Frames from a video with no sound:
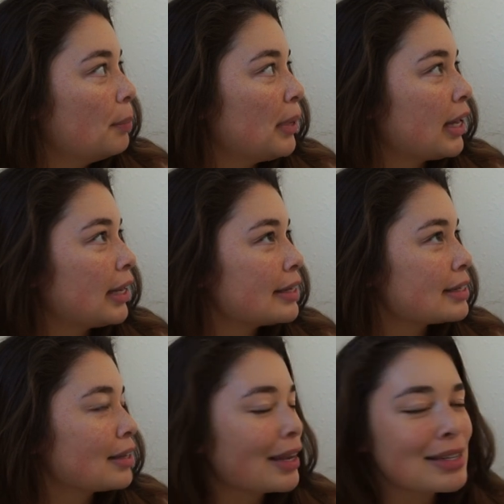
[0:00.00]
Because
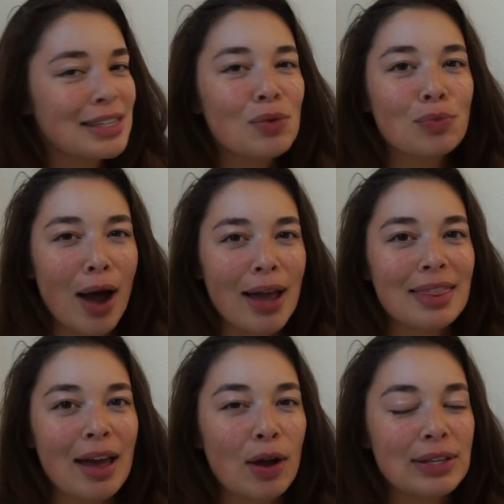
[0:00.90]
I can see why
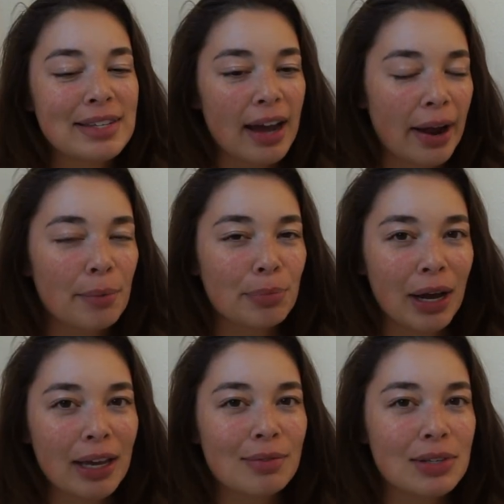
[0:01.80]
that entire
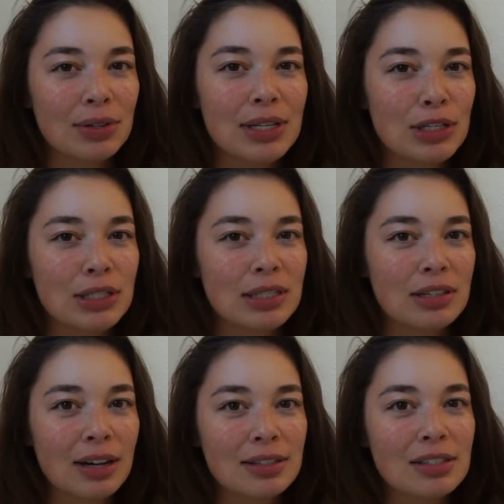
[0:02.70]
bucket was only
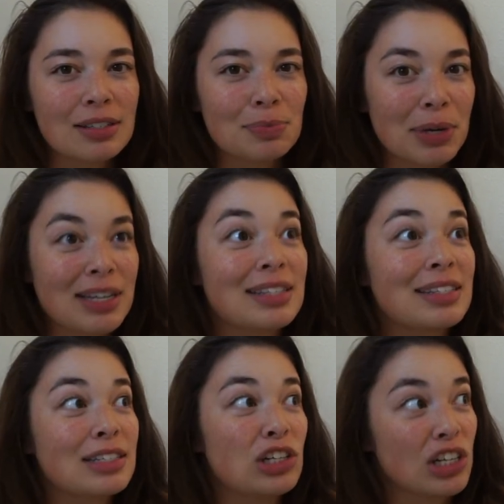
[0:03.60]
$13, is because
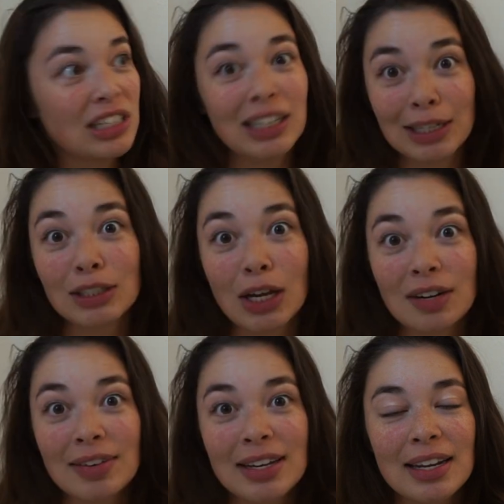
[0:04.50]
you're gonna need a lot of
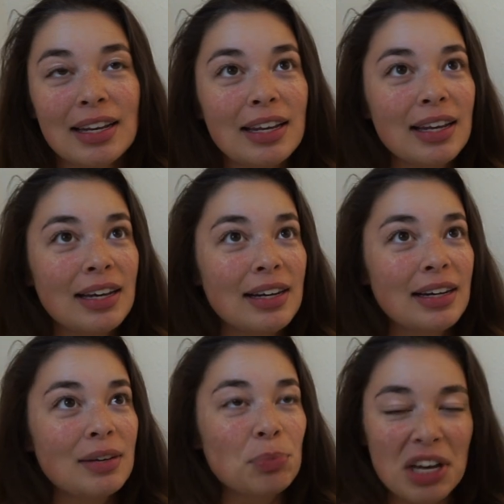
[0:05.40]
it.
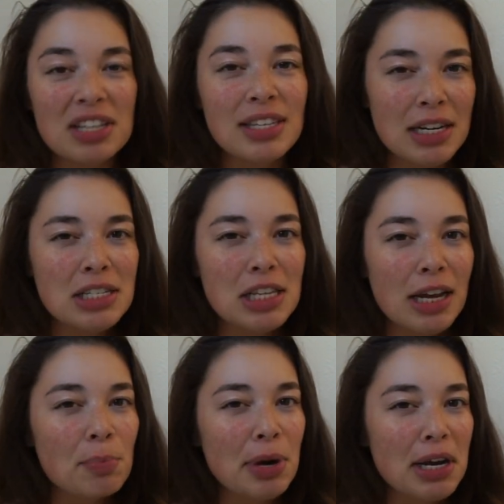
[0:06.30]
Because it is like a
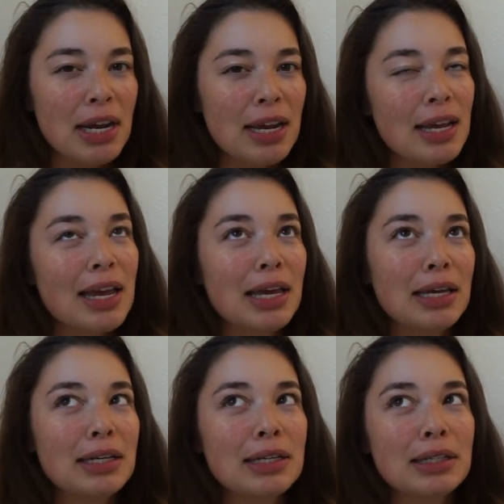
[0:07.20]
putty,
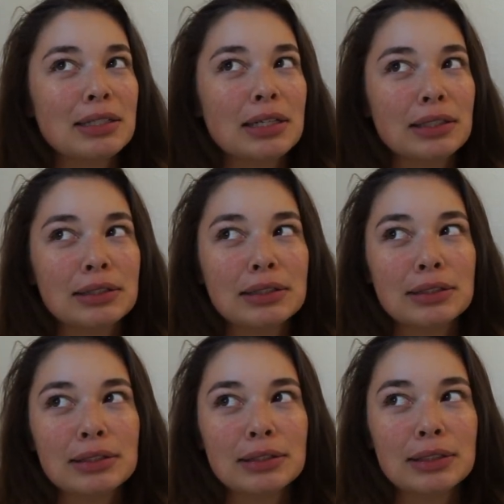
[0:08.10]
and a
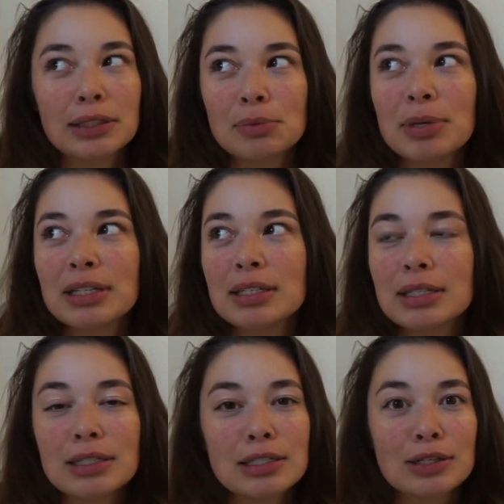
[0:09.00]
little bit
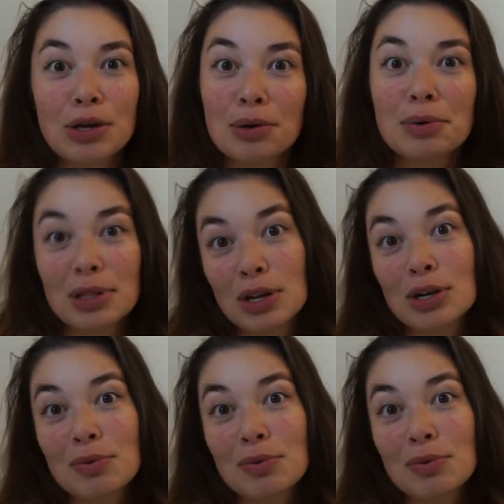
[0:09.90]
doesn't go a long